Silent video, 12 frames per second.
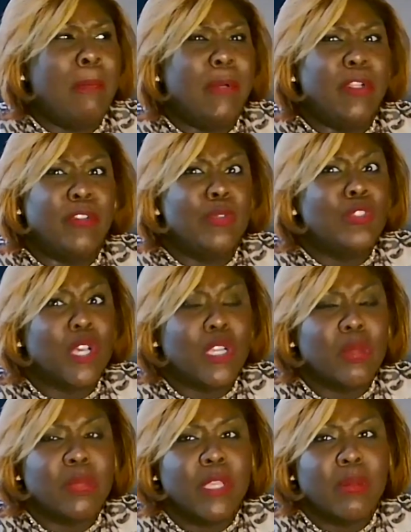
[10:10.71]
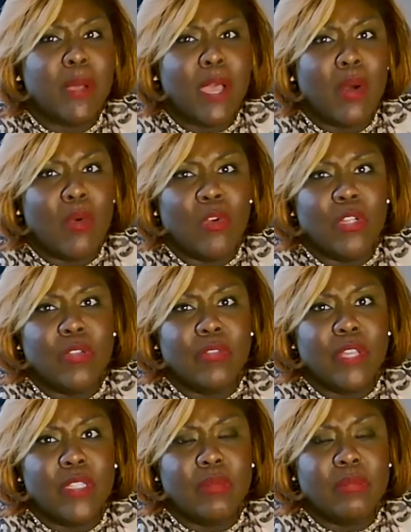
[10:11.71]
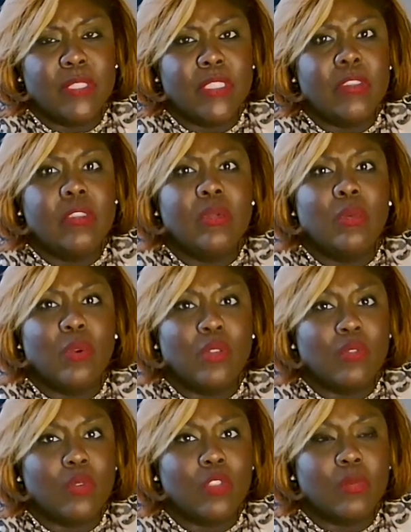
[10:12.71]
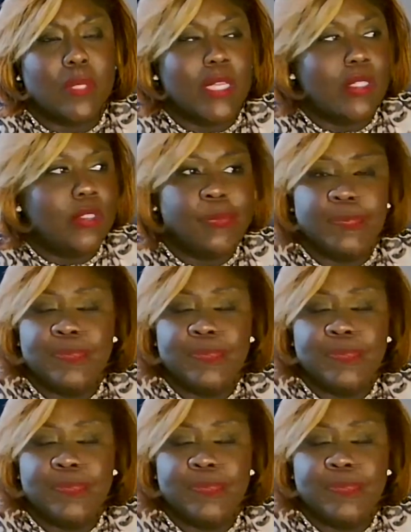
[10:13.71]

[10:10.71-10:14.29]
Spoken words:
But if you're talking to me about org development, workforce planning,